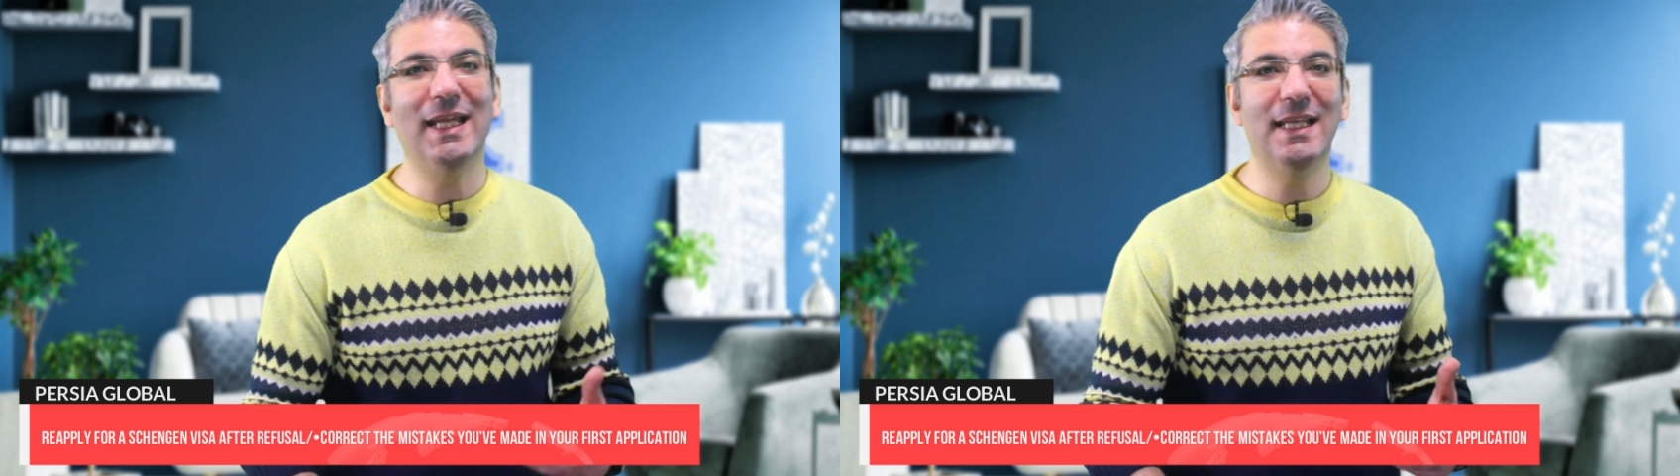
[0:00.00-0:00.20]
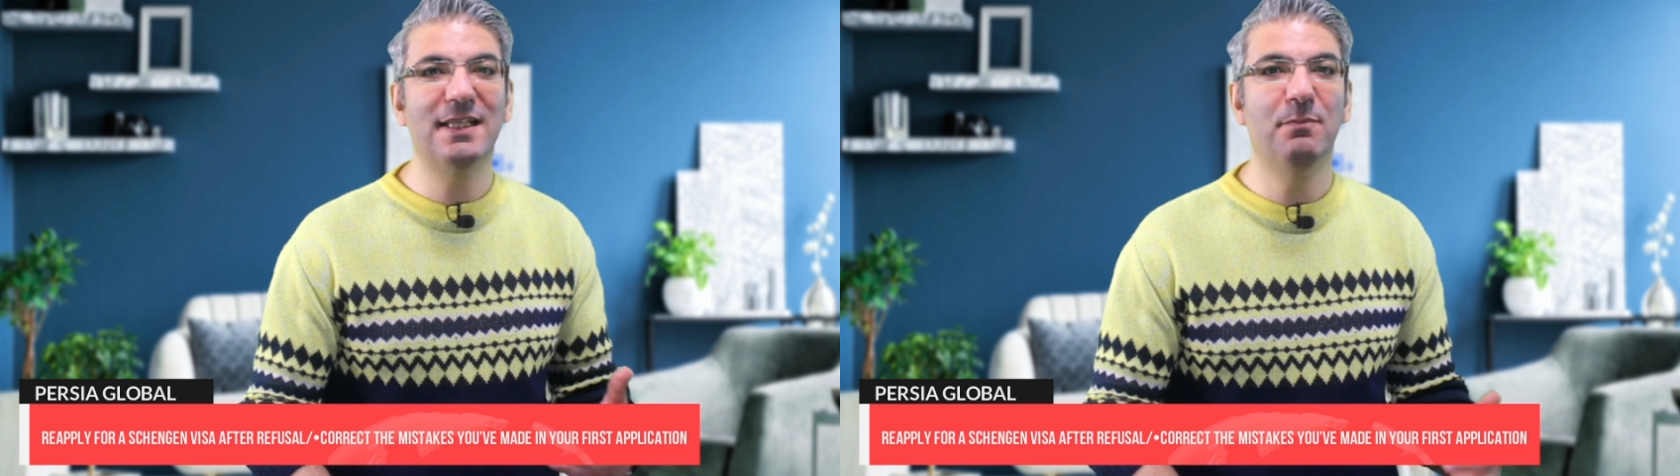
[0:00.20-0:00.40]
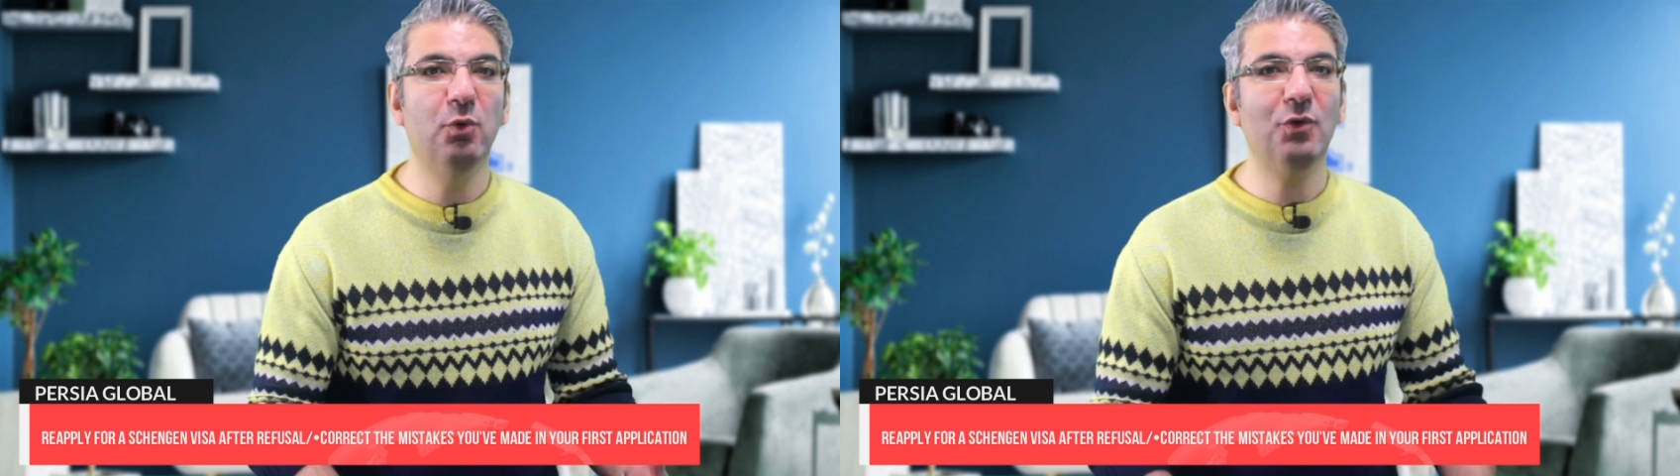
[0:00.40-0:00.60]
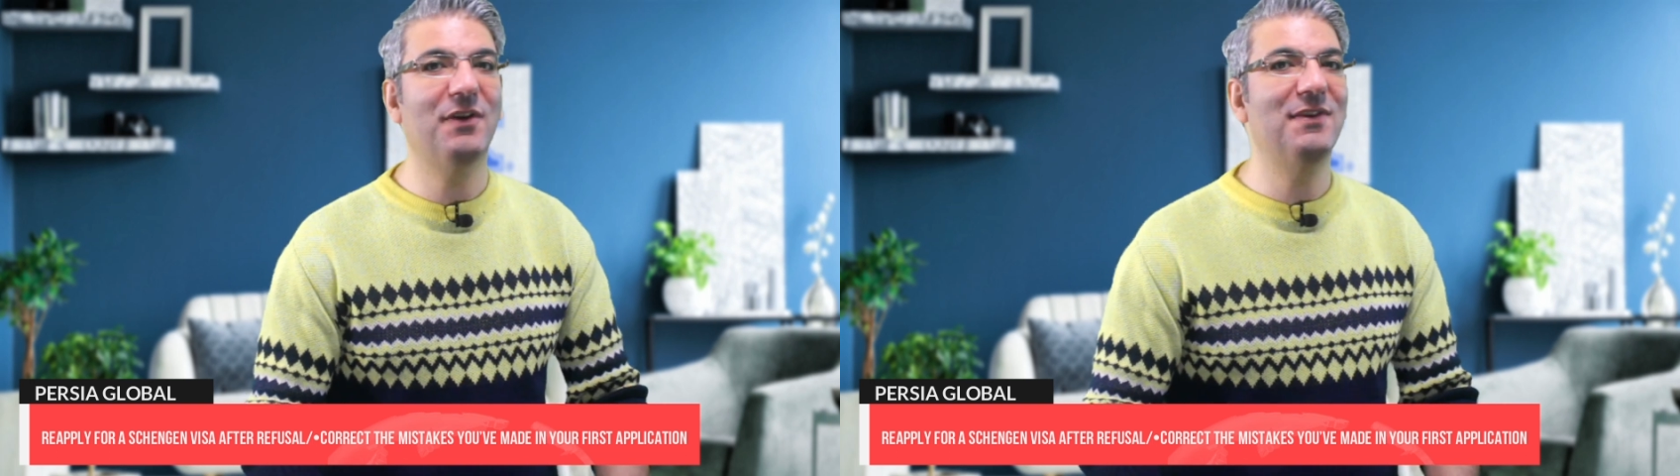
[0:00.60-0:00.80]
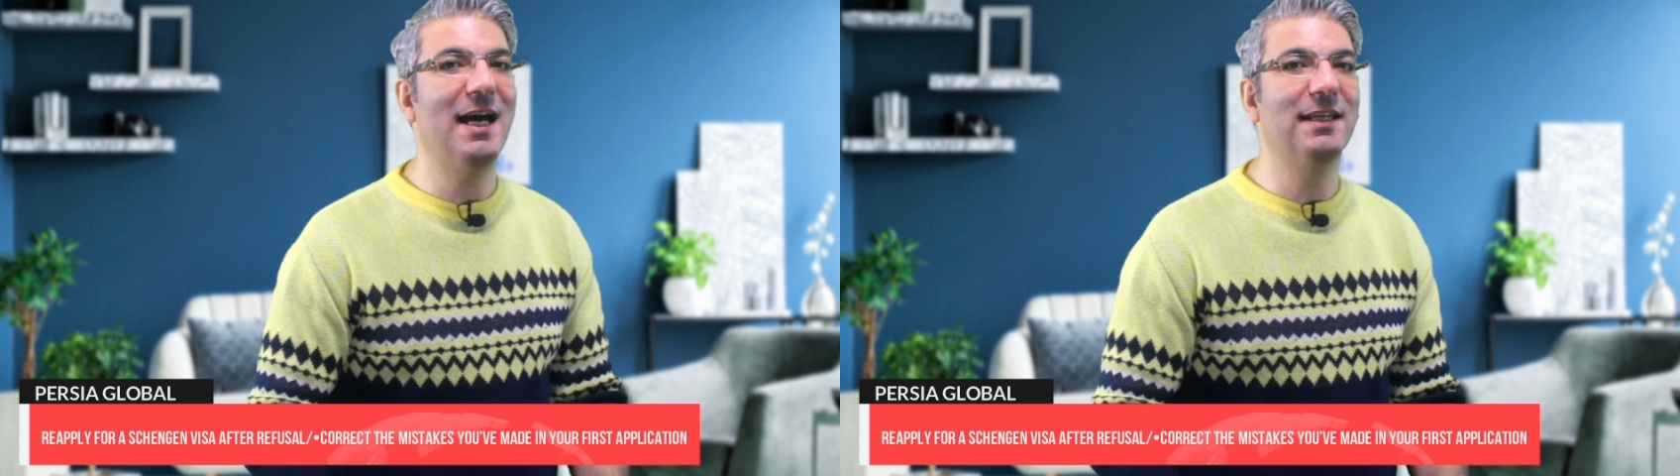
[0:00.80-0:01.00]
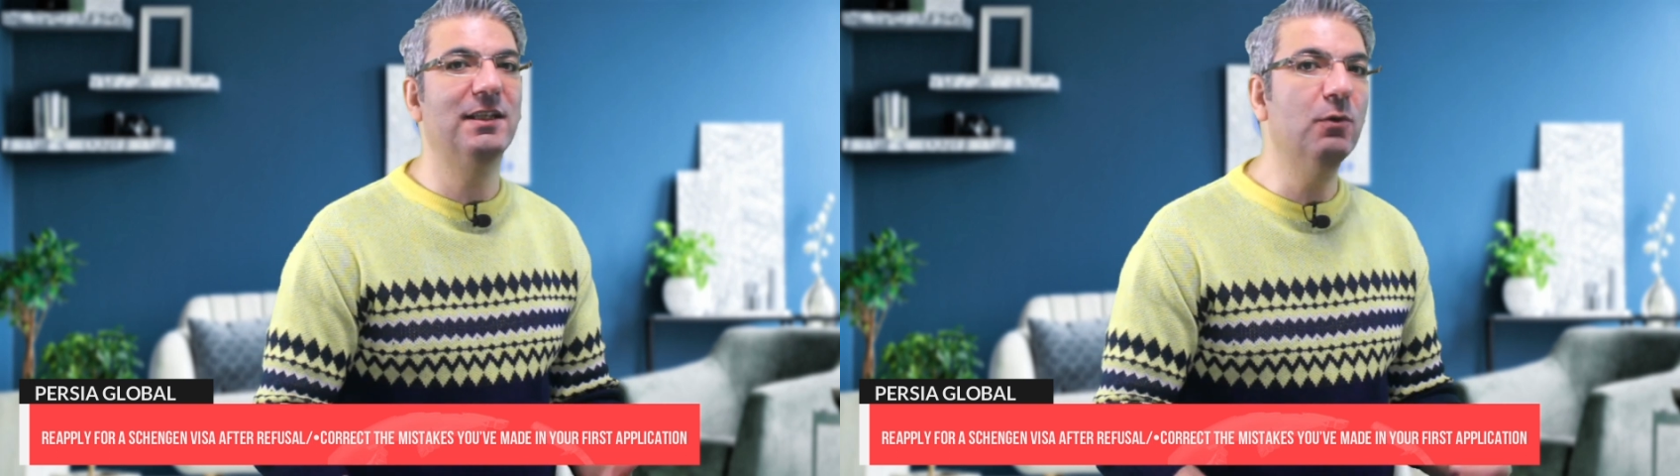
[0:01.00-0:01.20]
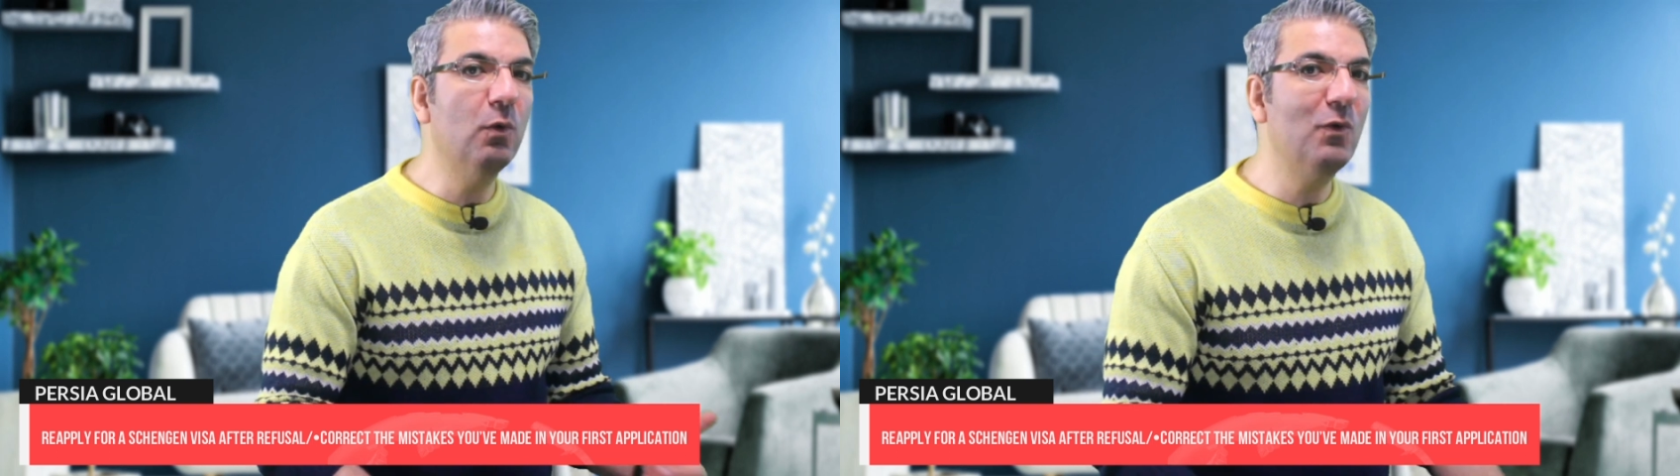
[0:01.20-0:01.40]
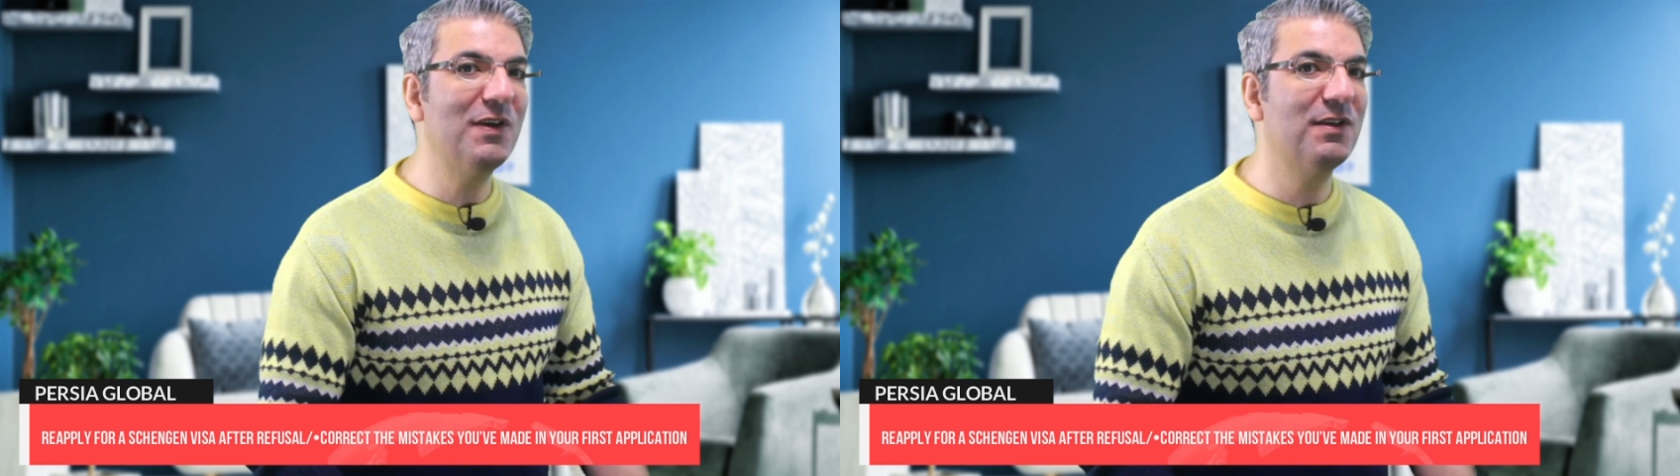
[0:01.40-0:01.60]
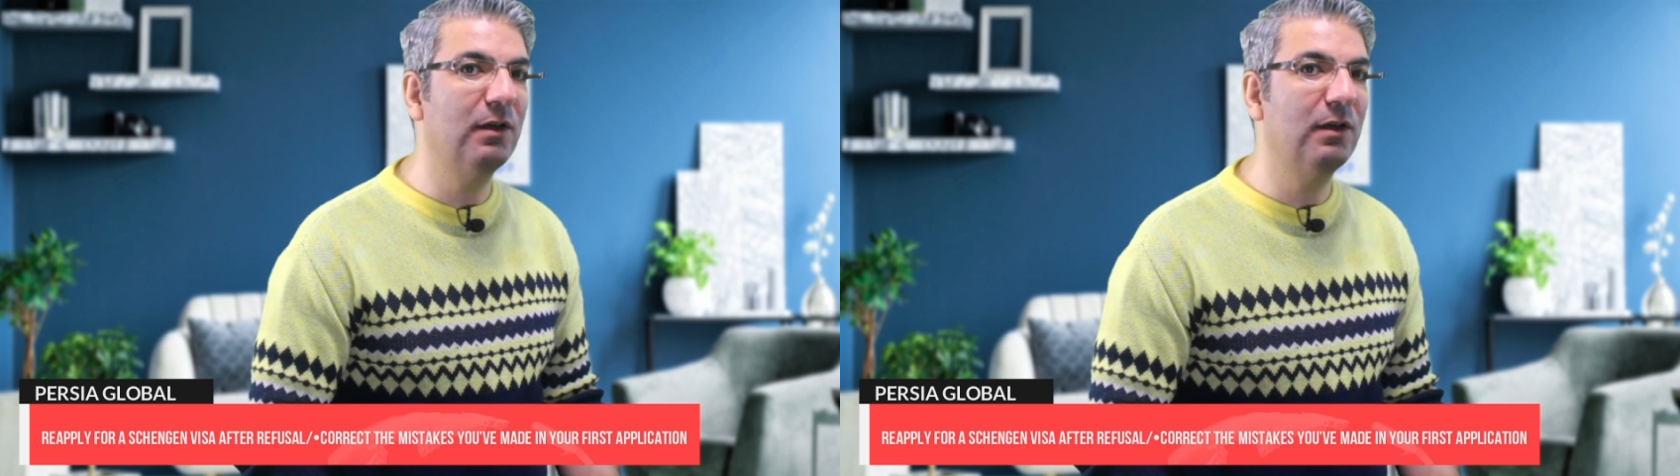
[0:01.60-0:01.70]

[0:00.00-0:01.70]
It is important that you always